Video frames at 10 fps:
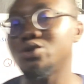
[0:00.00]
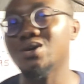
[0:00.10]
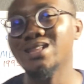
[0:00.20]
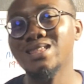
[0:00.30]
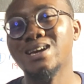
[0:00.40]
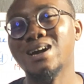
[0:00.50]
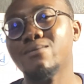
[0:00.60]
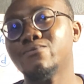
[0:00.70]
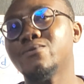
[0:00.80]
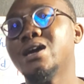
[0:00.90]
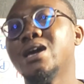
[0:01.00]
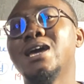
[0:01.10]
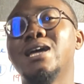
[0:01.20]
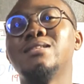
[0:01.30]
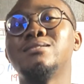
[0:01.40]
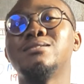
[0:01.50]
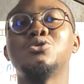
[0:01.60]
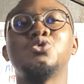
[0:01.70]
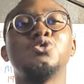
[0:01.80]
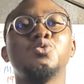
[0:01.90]
but you hardly have any
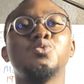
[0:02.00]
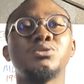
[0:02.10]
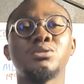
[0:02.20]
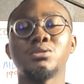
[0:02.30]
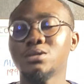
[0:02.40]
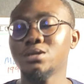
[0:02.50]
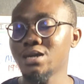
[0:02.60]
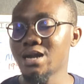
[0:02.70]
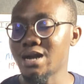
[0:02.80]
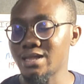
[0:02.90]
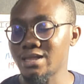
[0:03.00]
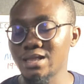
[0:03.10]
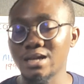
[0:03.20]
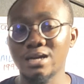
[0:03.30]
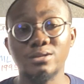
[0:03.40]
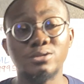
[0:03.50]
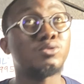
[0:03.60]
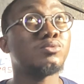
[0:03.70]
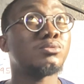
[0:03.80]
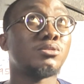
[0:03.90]
reason to use candela,
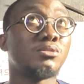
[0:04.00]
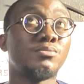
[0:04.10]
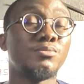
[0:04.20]
to use